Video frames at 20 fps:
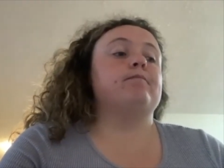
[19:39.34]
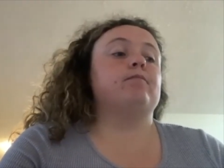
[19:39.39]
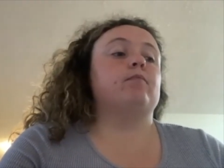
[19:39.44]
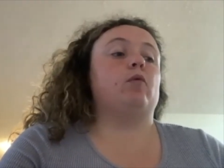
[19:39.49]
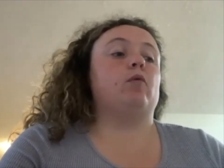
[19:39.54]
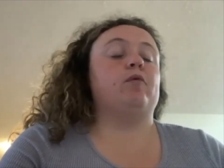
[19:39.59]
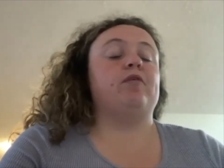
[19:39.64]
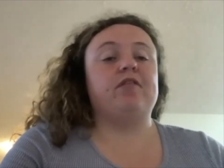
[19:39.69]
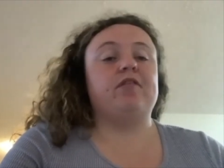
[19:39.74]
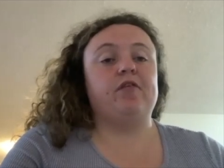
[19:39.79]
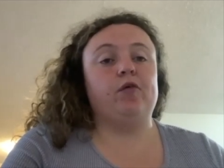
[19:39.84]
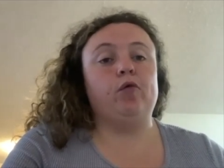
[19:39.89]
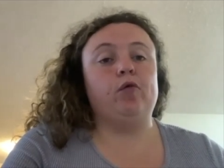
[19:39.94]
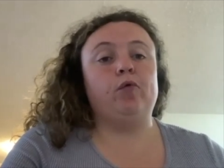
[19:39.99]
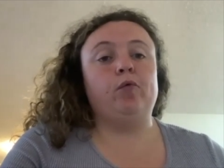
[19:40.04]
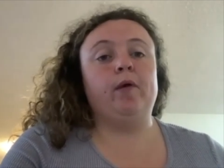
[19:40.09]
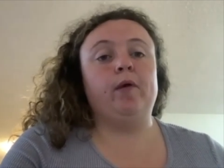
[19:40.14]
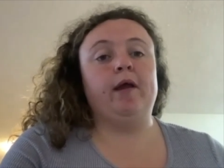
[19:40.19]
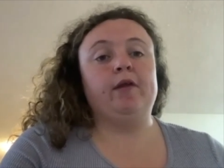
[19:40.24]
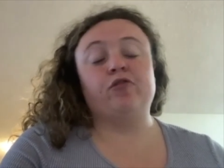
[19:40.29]
with
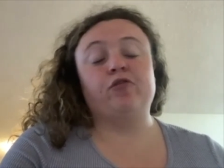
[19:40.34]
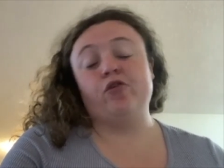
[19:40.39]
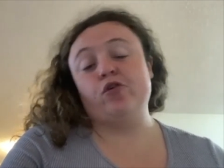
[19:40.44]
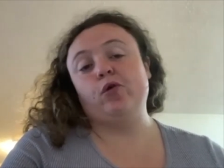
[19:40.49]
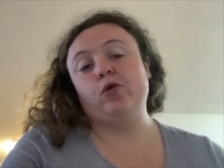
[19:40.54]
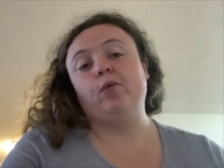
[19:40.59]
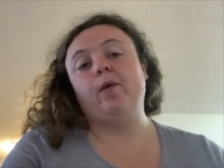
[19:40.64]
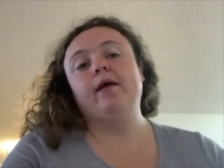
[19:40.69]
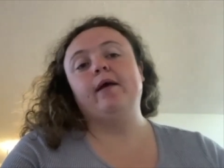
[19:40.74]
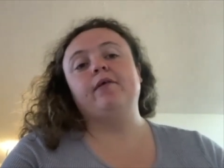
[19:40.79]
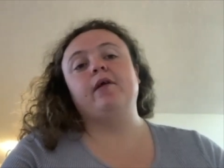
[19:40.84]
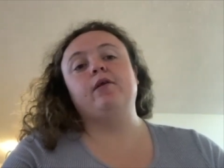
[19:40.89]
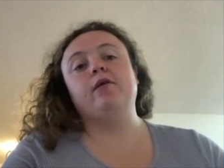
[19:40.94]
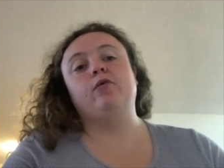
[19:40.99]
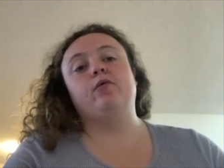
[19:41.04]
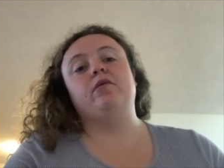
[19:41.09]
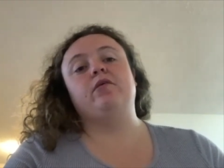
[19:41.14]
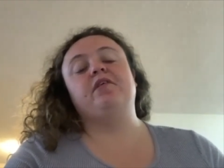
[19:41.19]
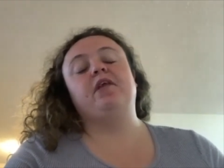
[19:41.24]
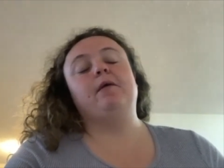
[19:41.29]
Sue and Christian Whalen,
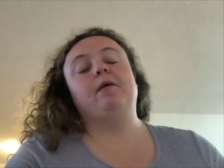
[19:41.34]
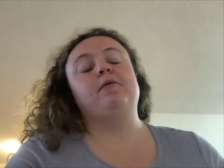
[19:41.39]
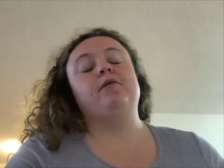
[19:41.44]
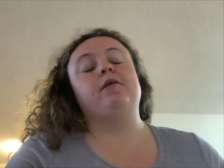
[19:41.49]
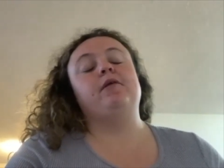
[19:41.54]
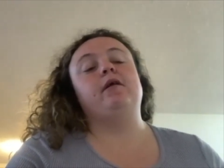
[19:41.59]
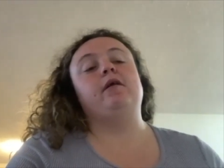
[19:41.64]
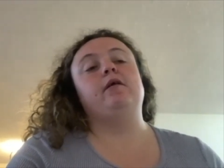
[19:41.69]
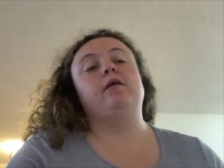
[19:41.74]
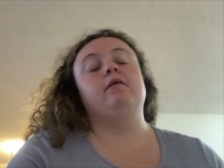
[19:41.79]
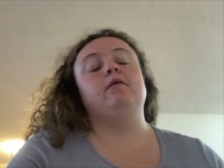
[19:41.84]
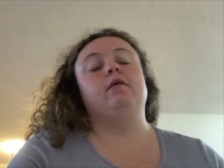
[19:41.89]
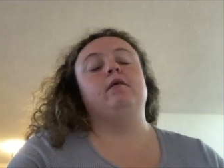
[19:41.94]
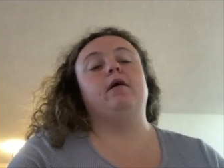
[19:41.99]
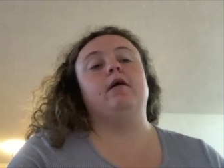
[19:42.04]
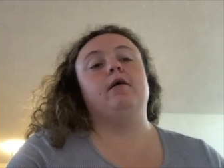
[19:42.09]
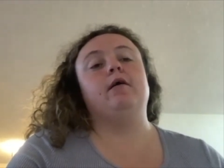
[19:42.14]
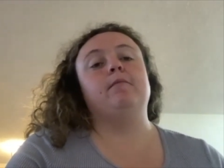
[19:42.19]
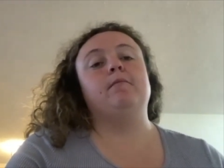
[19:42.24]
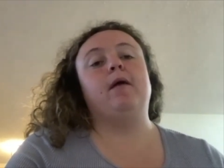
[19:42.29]
who is a deputy
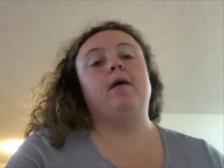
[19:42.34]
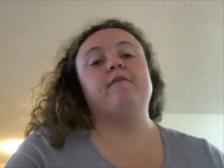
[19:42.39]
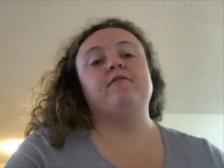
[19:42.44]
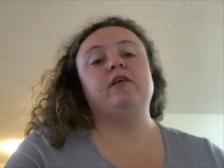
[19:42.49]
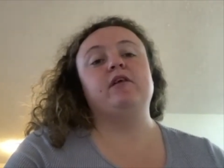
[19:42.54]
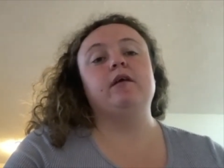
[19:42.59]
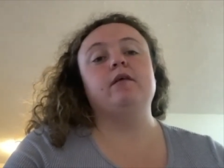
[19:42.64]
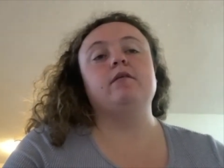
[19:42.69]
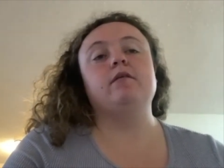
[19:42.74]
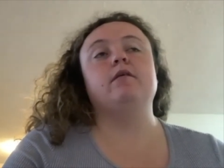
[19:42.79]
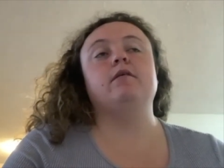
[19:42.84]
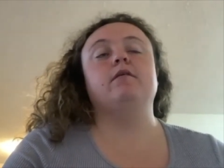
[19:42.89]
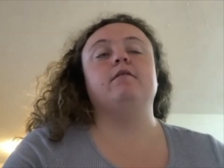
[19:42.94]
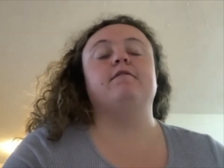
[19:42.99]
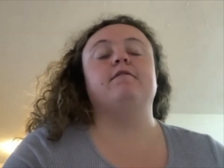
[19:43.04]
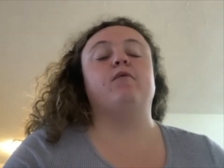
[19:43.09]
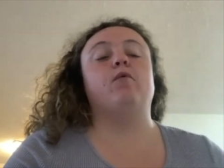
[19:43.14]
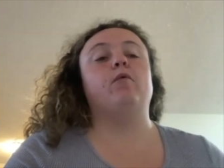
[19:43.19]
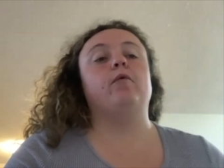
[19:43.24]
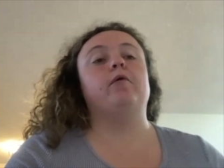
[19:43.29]
advocate
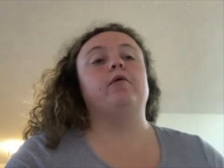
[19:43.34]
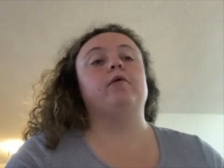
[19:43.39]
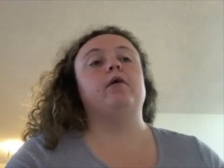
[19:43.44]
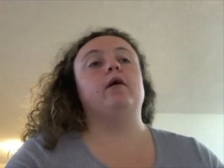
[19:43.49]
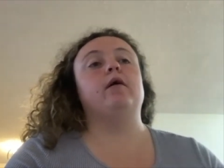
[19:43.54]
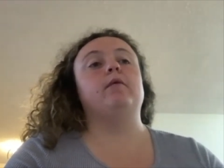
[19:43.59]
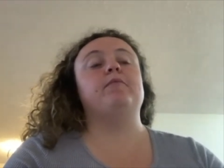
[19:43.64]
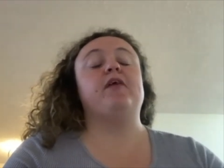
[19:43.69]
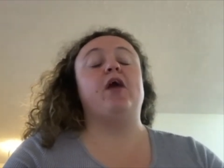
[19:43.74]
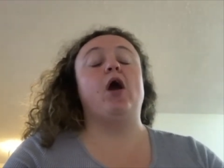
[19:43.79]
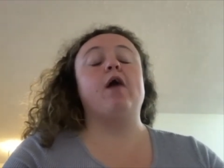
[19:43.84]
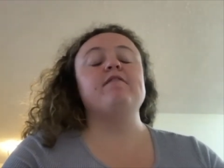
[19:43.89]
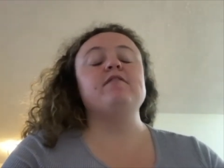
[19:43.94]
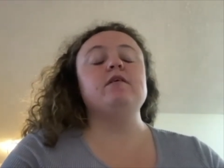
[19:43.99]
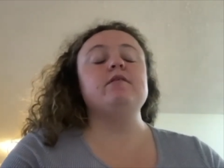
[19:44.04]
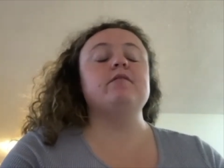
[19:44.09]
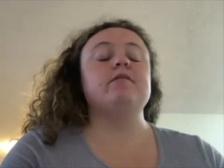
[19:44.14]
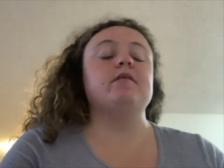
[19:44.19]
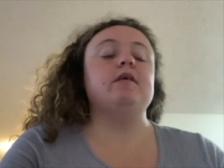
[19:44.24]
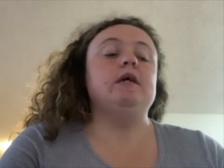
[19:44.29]
for the
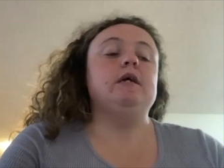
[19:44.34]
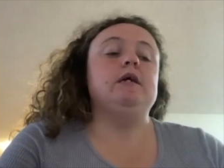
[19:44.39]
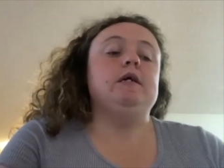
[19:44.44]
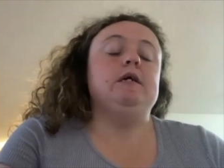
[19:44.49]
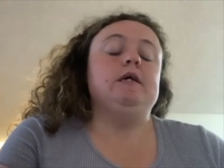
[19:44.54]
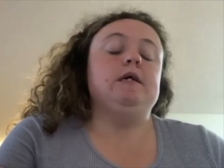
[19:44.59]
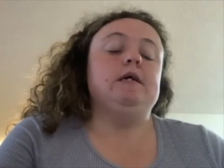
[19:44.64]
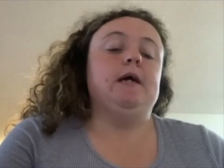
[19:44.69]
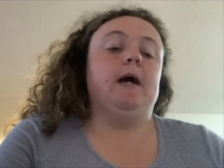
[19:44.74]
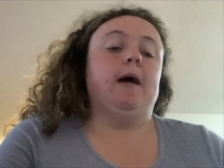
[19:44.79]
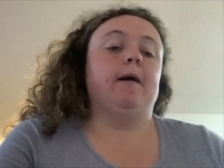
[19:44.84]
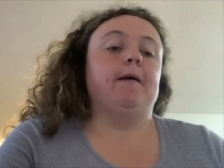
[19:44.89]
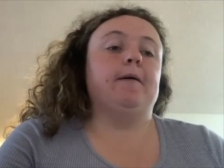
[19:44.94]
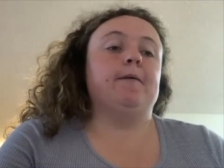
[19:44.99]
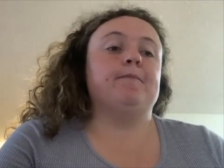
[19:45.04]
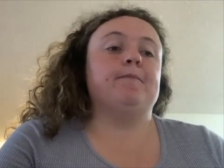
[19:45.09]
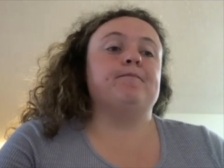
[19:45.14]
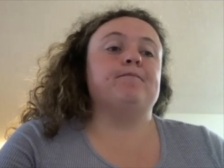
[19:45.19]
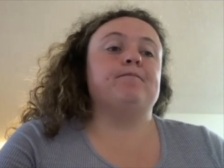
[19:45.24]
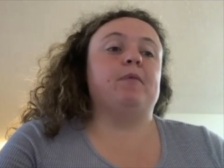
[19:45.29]
office.
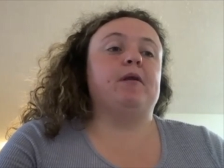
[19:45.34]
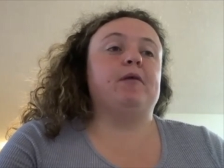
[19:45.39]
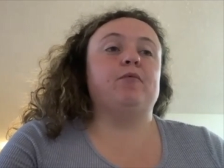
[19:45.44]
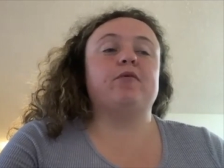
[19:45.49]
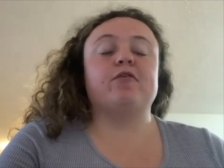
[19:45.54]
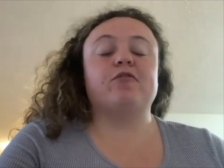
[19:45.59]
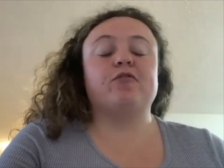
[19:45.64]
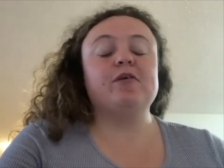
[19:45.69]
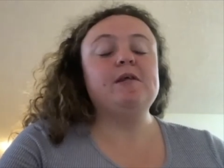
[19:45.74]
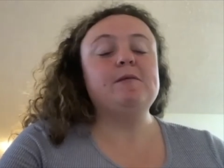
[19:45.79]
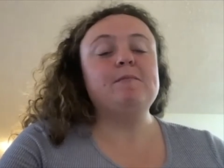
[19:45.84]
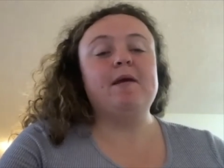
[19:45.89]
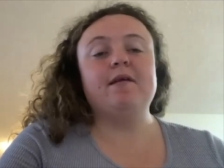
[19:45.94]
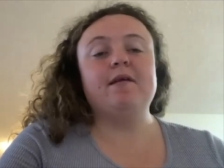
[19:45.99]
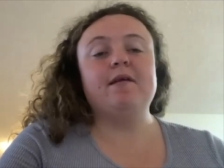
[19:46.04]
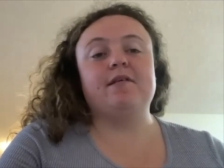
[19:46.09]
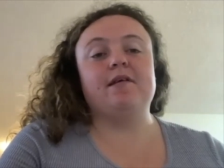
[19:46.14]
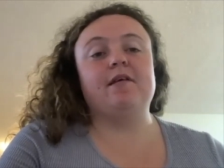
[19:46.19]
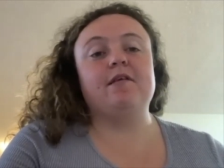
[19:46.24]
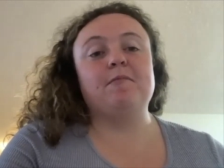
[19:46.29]
But it was a really
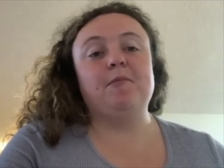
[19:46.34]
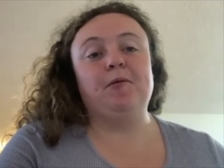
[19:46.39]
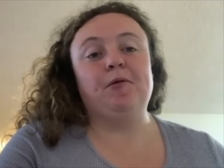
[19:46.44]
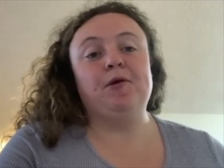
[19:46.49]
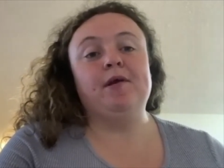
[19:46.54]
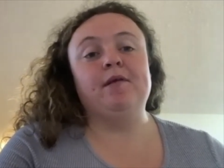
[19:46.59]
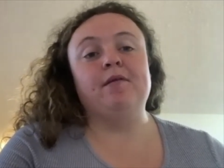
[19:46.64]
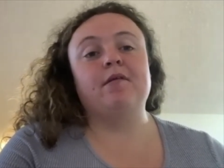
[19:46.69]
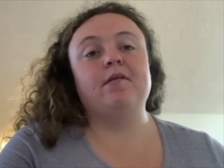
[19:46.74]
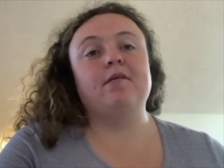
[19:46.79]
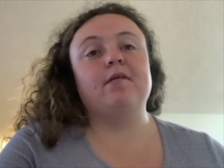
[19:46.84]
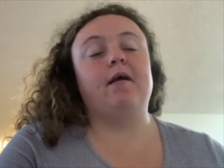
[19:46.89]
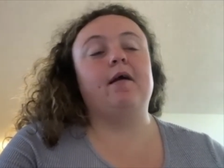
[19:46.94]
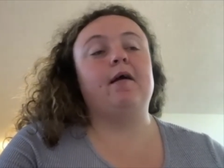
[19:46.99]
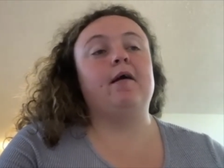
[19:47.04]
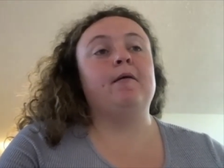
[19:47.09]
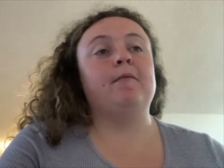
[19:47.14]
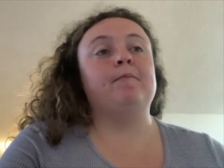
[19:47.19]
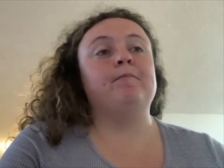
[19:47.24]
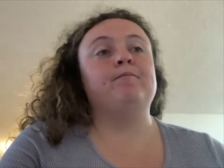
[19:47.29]
amazing experience,
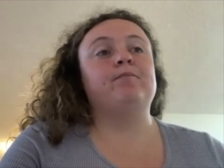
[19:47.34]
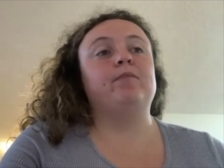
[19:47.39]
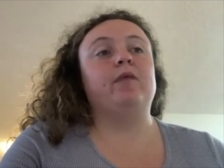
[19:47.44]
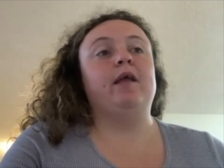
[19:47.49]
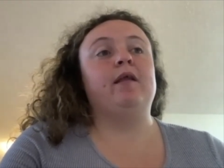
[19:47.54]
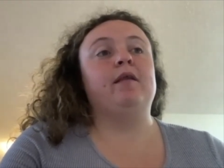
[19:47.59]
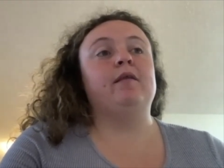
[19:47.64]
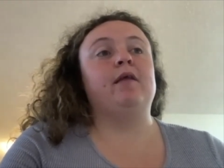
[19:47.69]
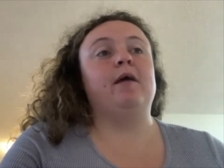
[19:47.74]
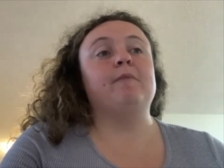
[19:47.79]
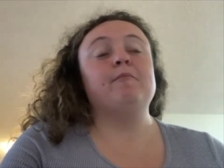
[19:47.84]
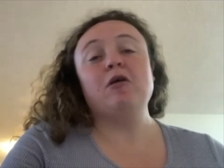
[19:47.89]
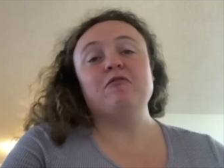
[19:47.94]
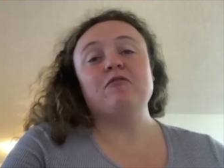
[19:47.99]
and I'm not